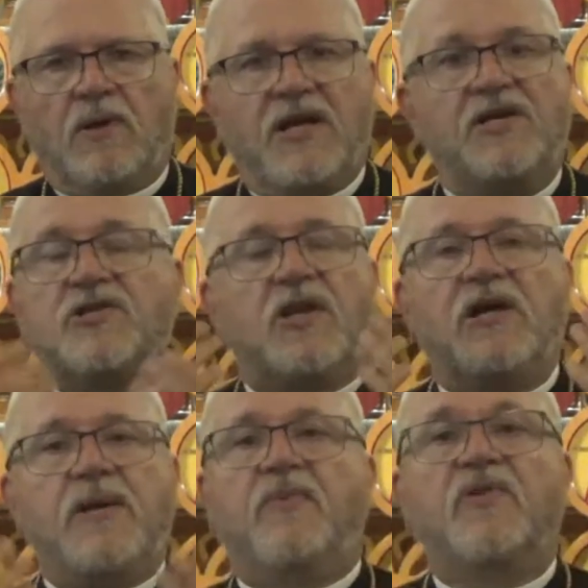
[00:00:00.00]
he is
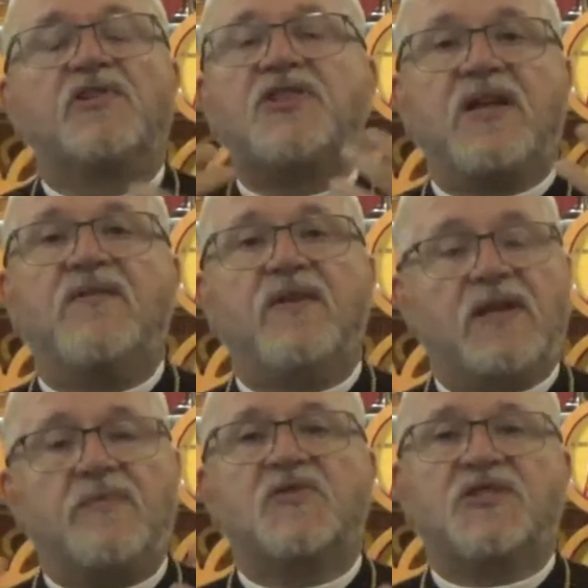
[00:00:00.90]
not able to save
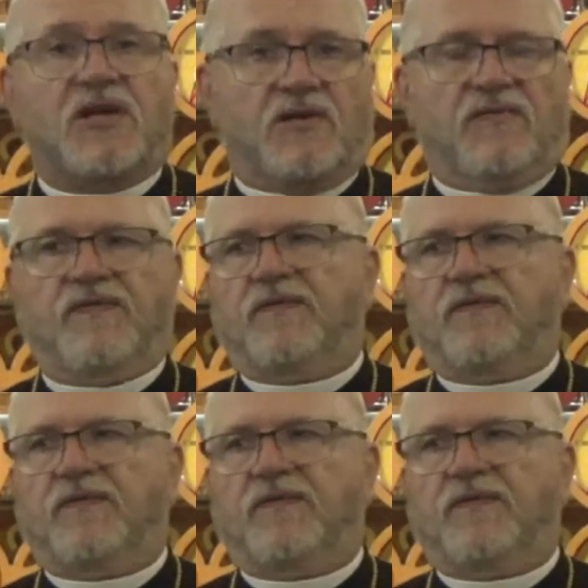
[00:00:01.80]
himself.